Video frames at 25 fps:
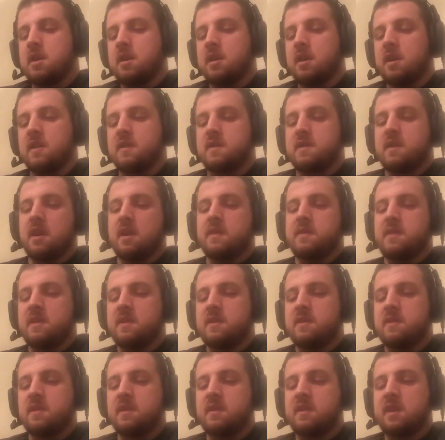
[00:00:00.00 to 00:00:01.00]
because
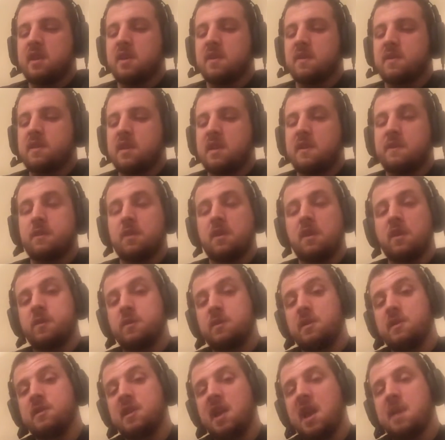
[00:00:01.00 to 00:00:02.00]
the DLC for all
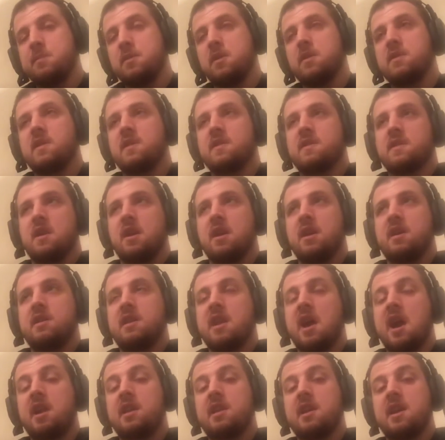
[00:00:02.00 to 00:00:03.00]
3 of these game modes is
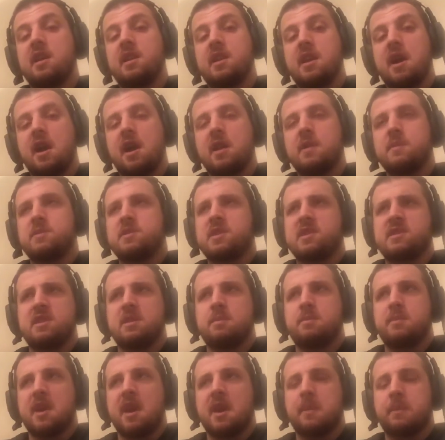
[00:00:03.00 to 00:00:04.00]
$9.99, which
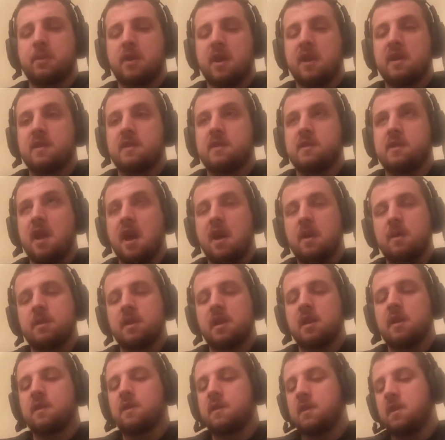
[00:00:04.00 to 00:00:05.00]
isn't a bad price
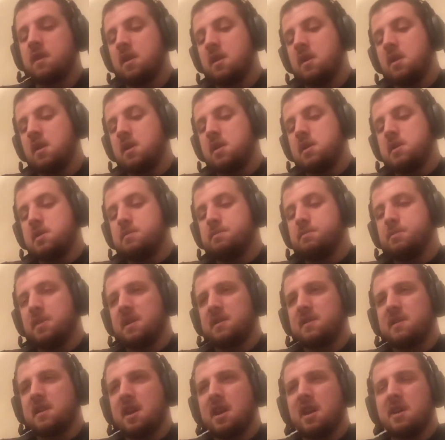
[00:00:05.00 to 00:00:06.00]
nowadays.
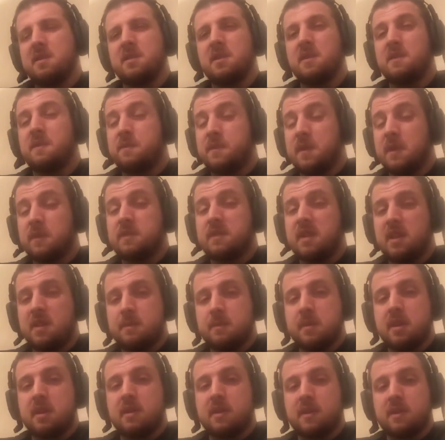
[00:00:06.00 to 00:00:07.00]
But
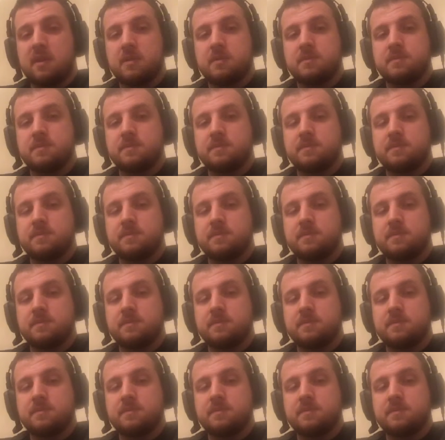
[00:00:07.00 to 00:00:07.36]
15 minutes.